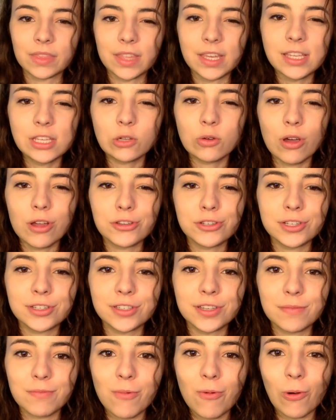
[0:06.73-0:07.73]
These
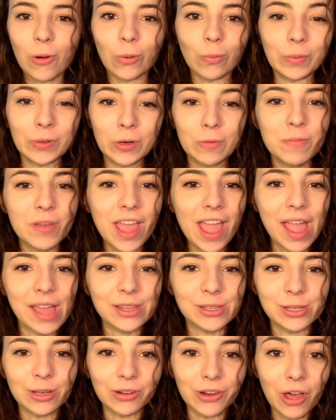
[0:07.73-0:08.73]
questions and more will be
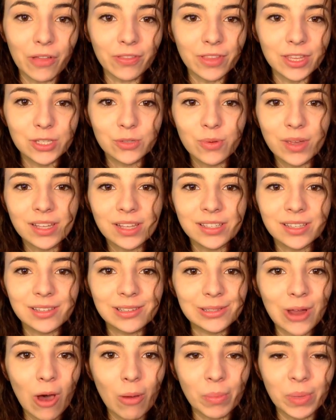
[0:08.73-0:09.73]
answered on this week's
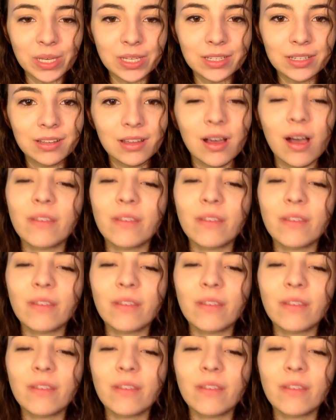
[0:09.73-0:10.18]
installment